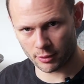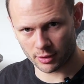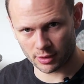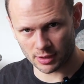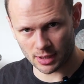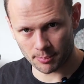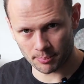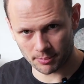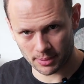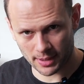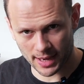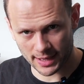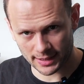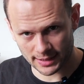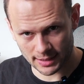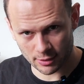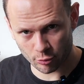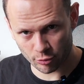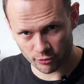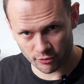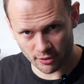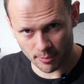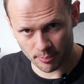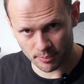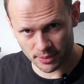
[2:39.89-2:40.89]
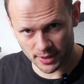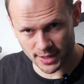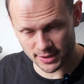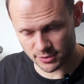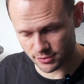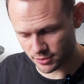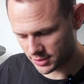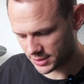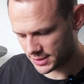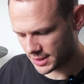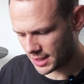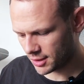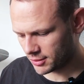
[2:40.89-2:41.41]
We're gonna play with the
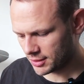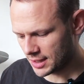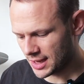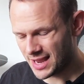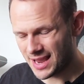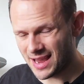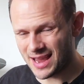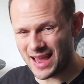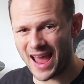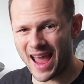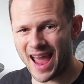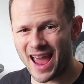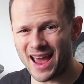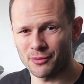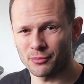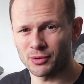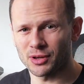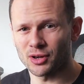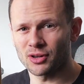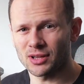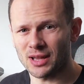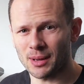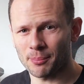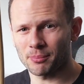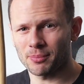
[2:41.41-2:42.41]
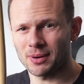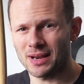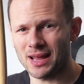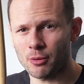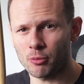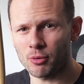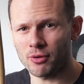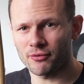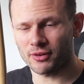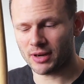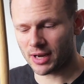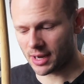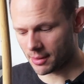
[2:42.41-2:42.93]
Preso sound, and we're gonna play
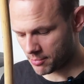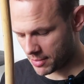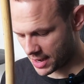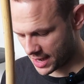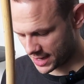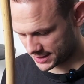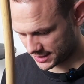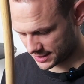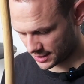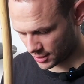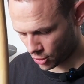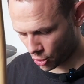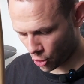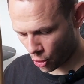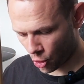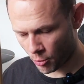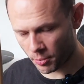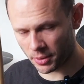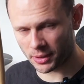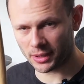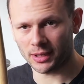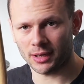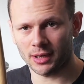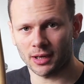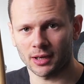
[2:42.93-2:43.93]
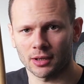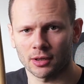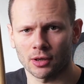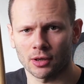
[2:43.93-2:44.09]
with Cabaça, opening and